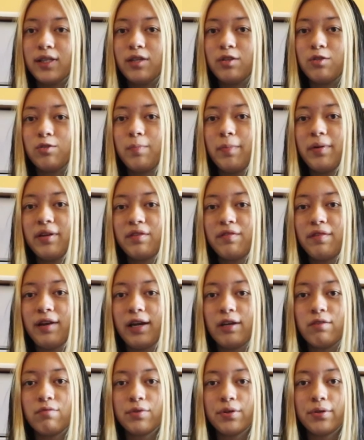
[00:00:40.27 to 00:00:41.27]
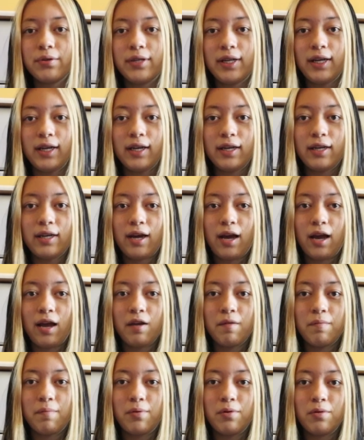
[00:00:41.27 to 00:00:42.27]
little bit of a routine
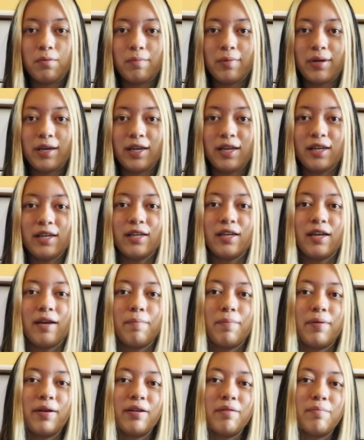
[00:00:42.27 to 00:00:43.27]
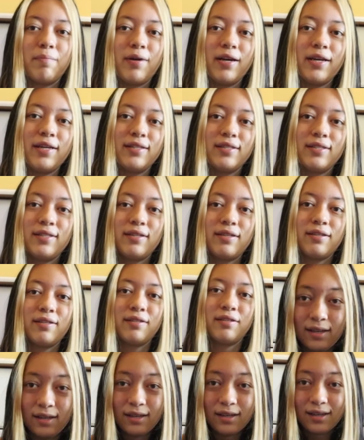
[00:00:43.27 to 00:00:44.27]
and put me in a better
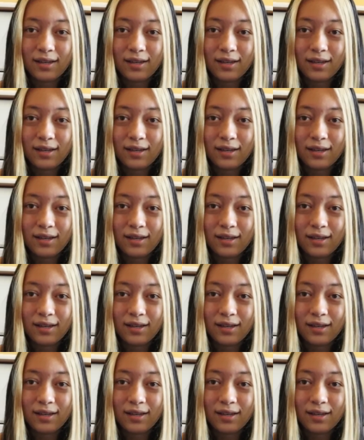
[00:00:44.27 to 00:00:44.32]
mindset.